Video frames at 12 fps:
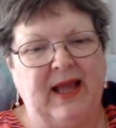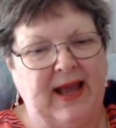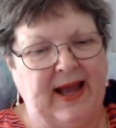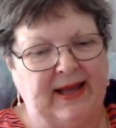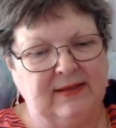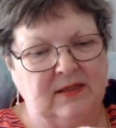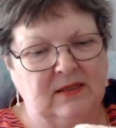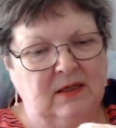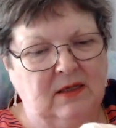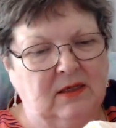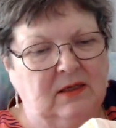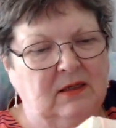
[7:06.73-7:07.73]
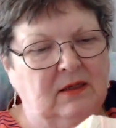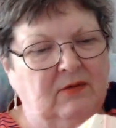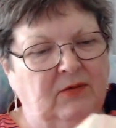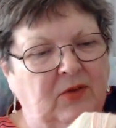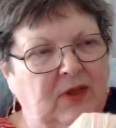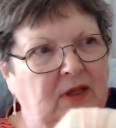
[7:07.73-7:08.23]
a hat
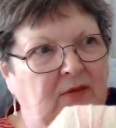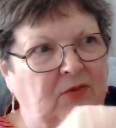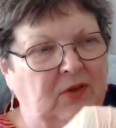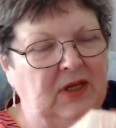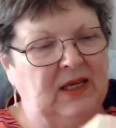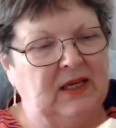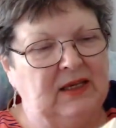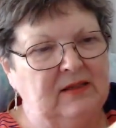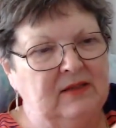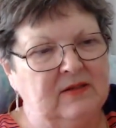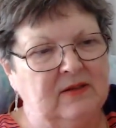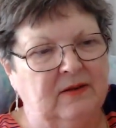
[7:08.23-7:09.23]
for the for the kids.